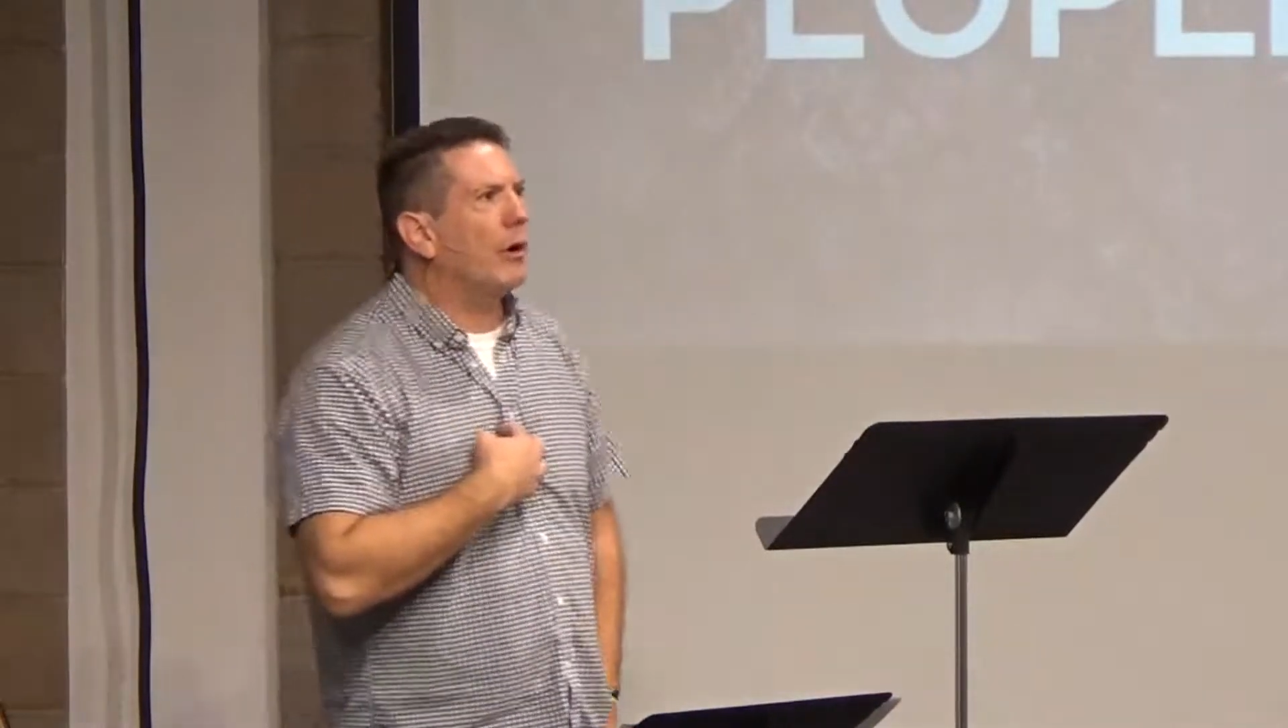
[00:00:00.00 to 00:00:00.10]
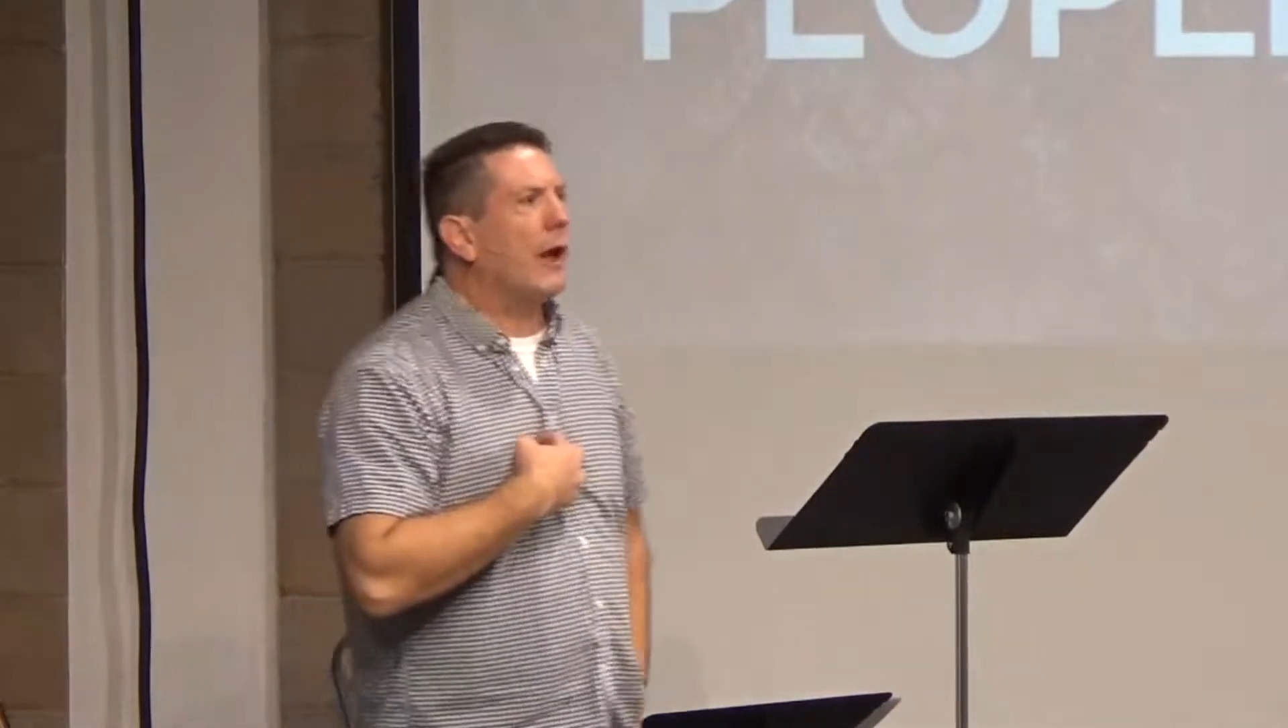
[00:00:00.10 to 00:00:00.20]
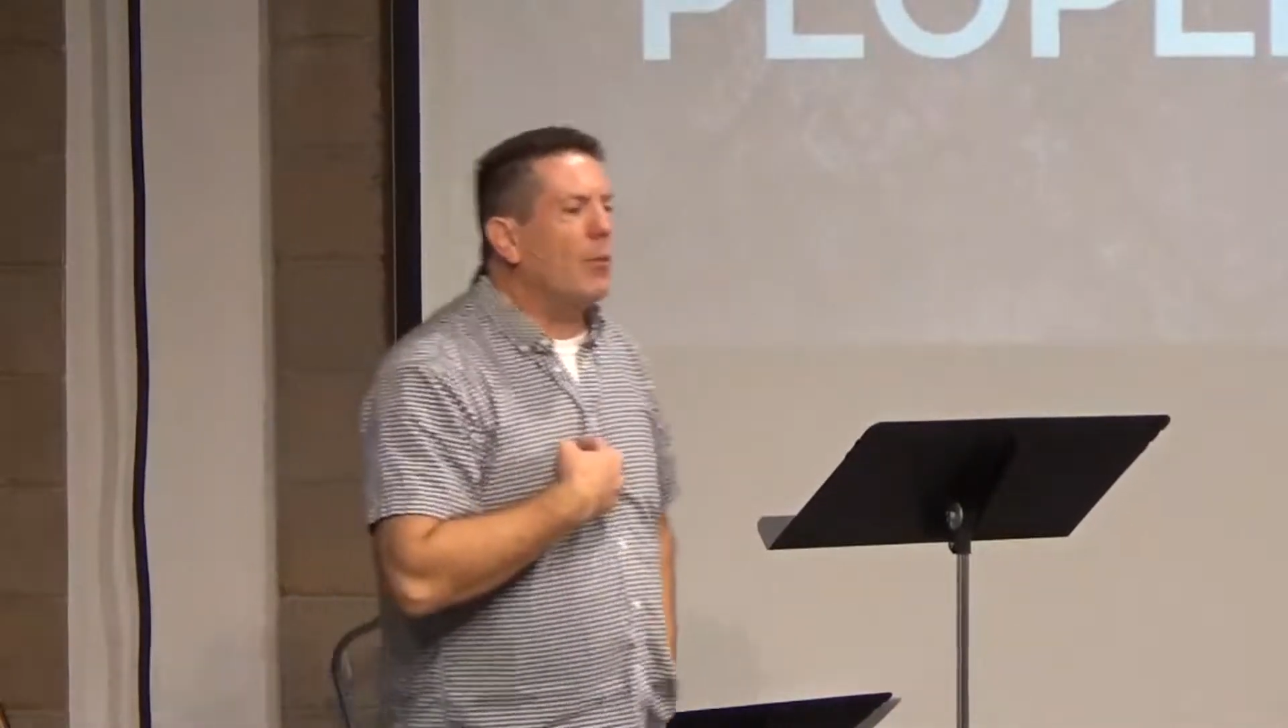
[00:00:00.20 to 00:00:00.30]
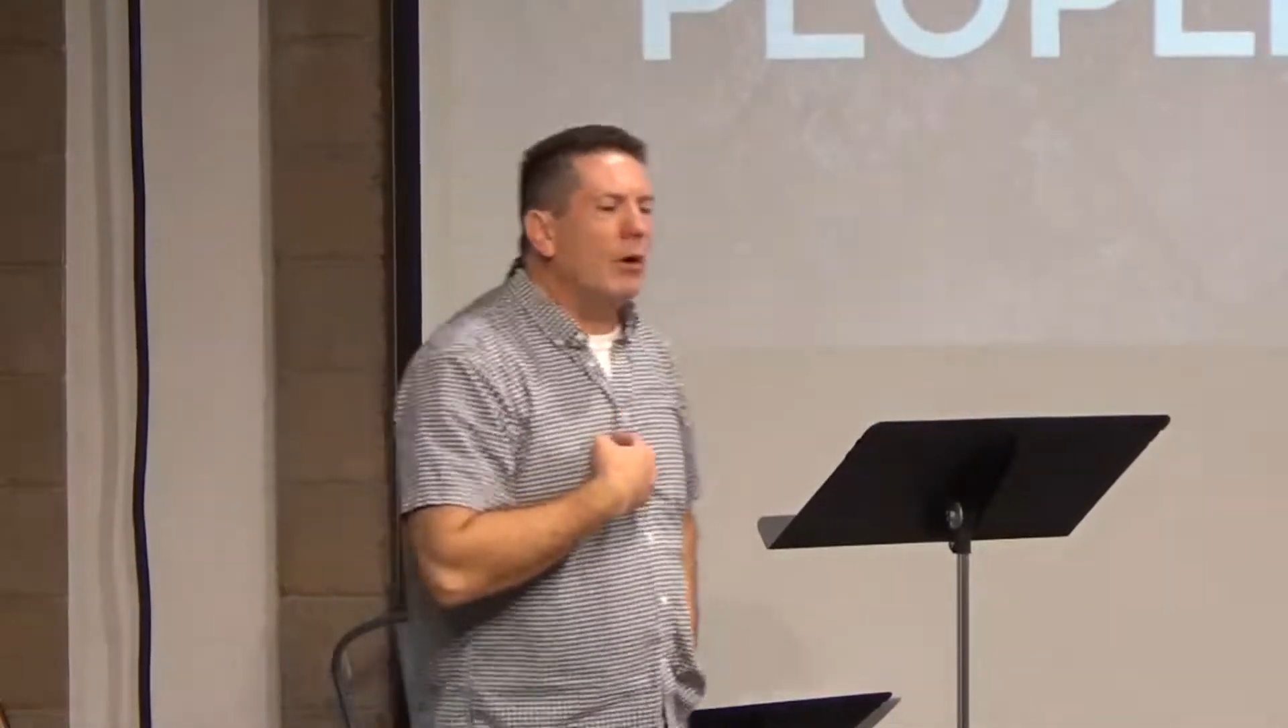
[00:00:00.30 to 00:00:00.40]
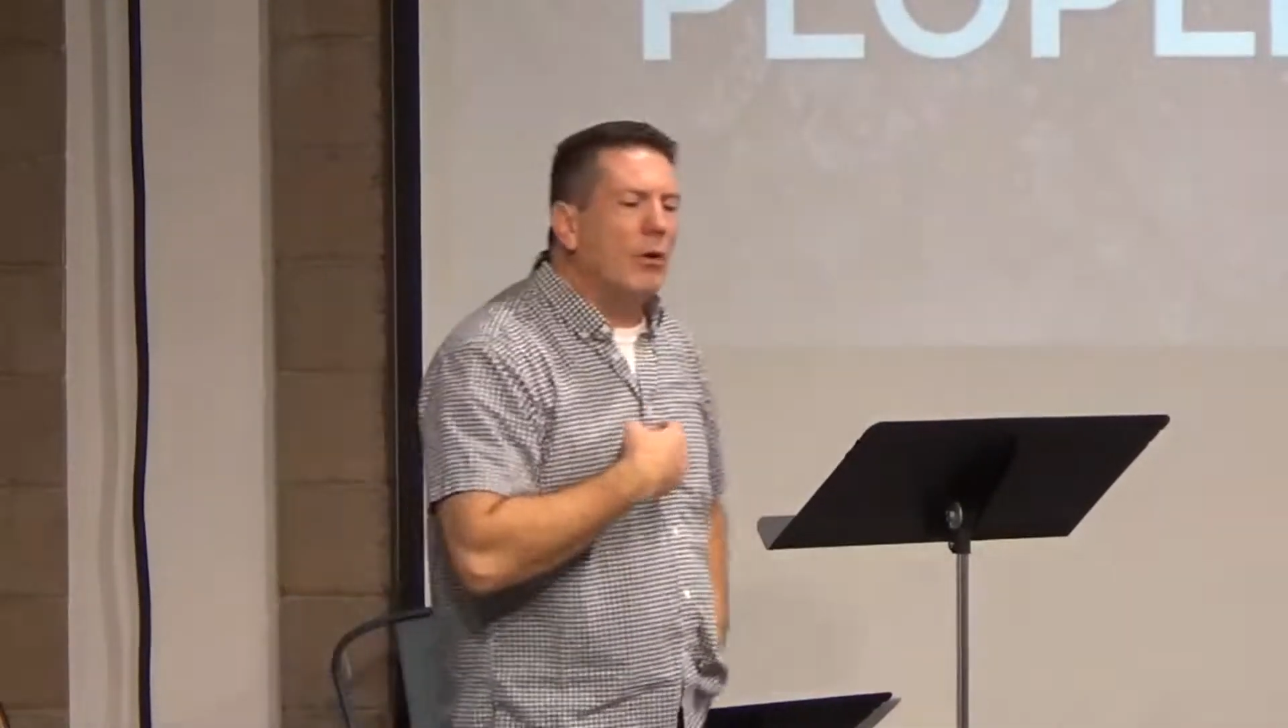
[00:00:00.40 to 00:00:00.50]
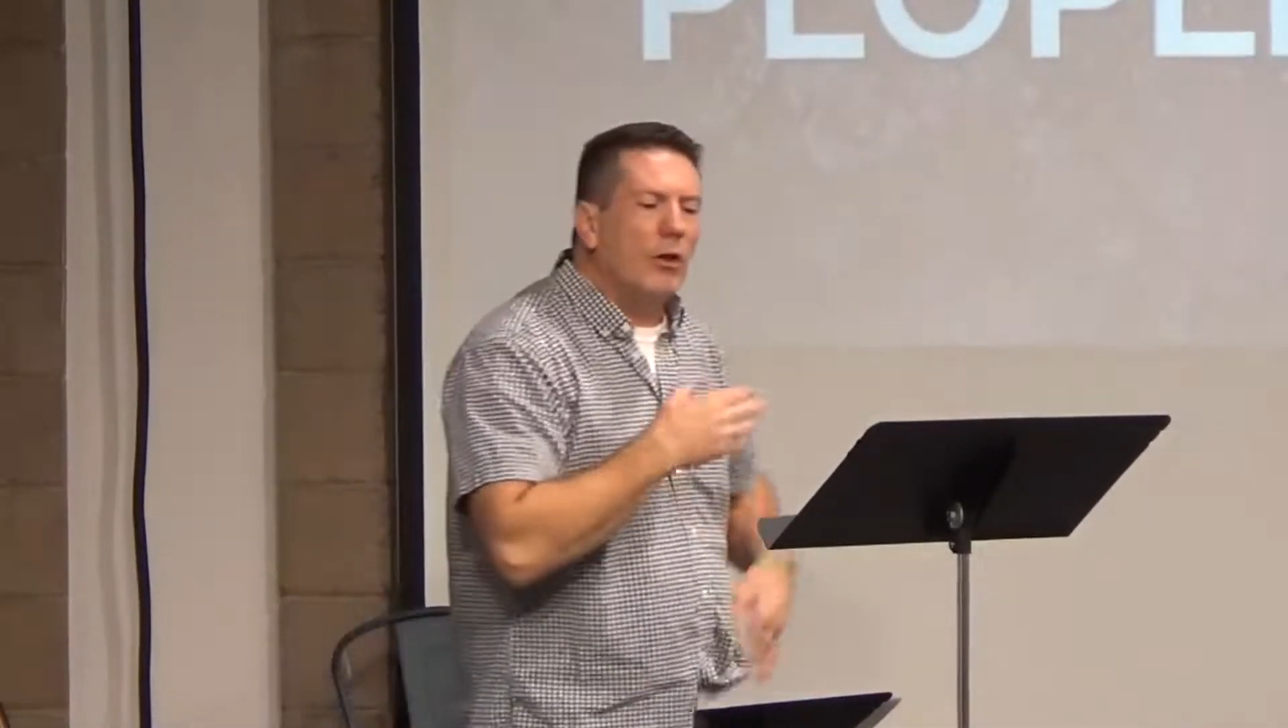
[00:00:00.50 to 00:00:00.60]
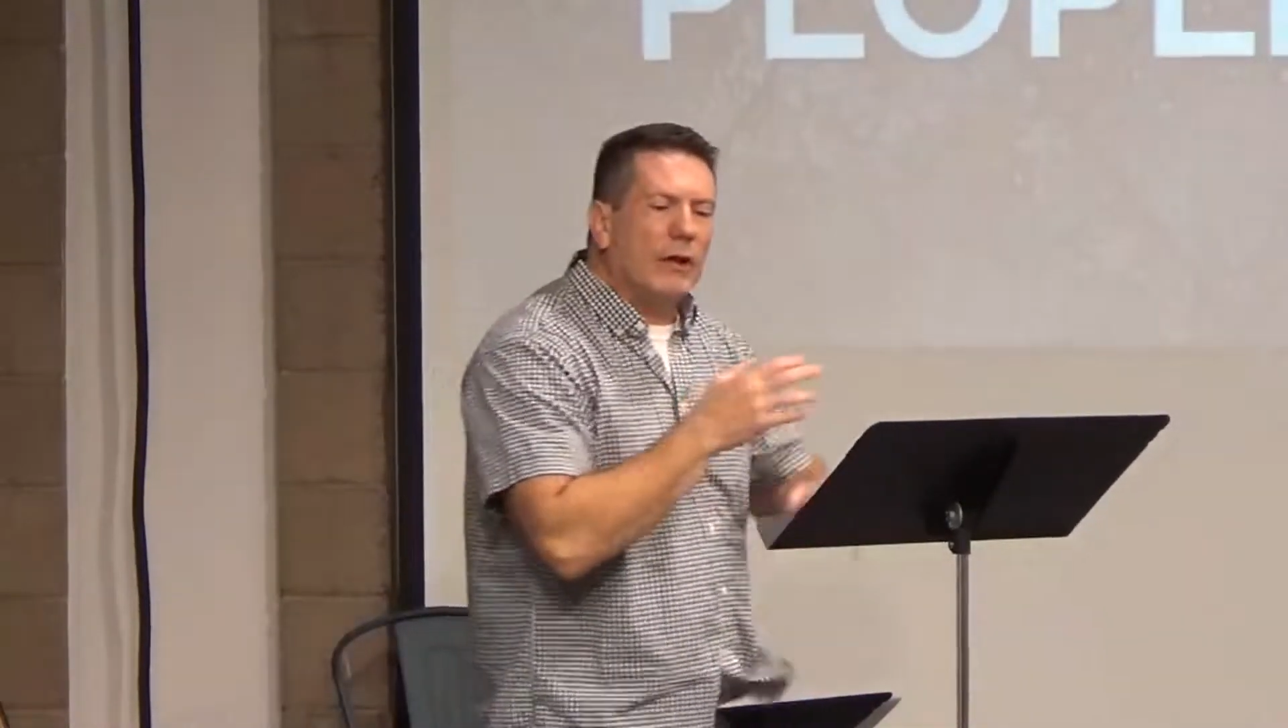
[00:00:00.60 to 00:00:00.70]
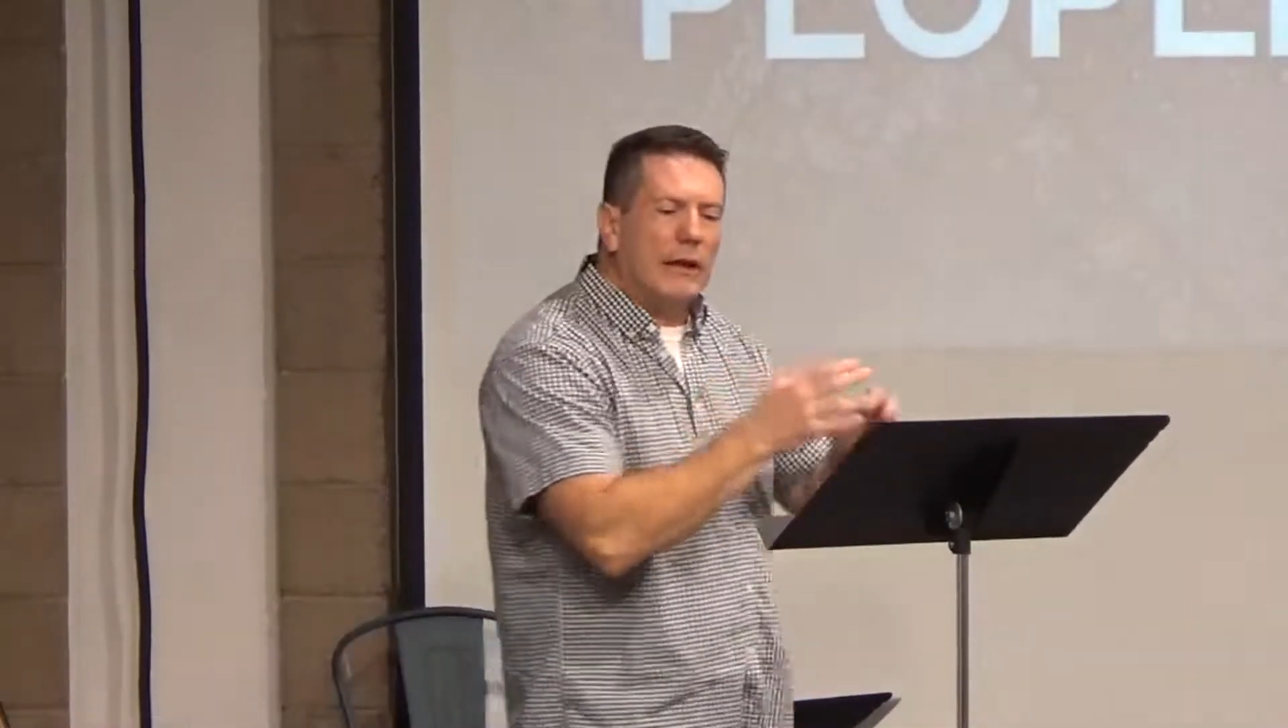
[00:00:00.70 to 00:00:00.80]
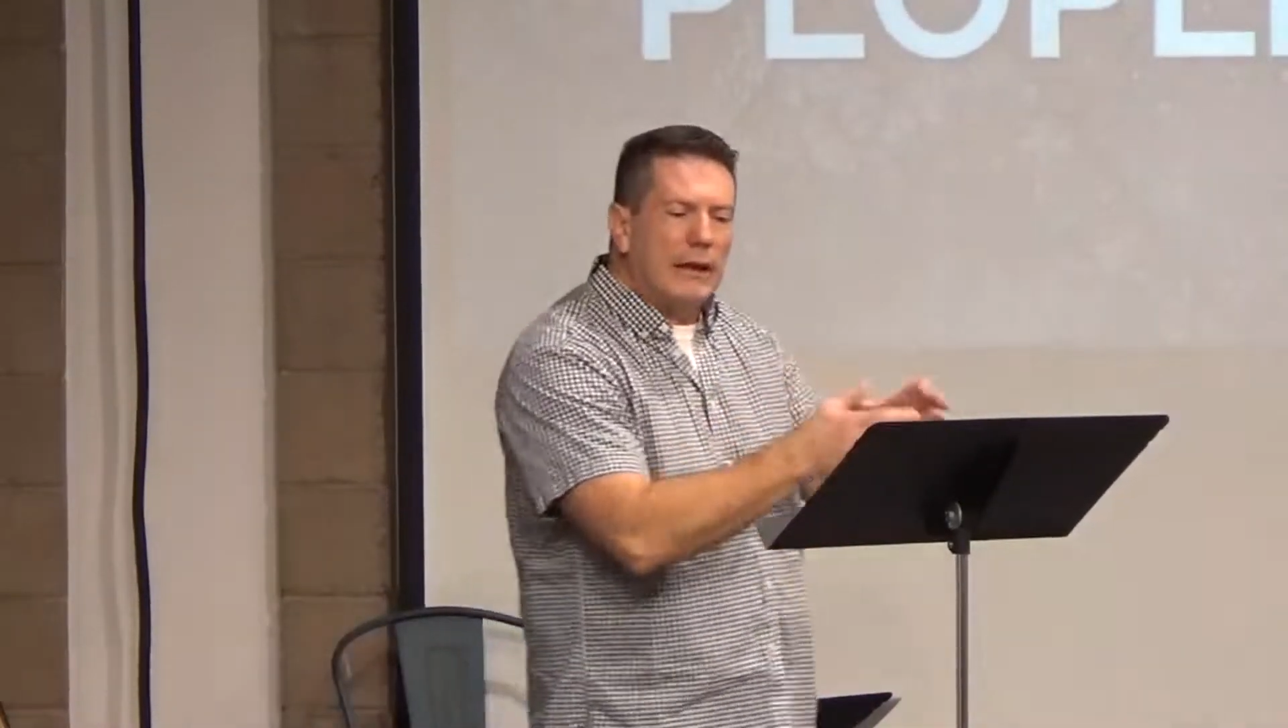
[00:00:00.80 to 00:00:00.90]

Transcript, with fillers: I want to look at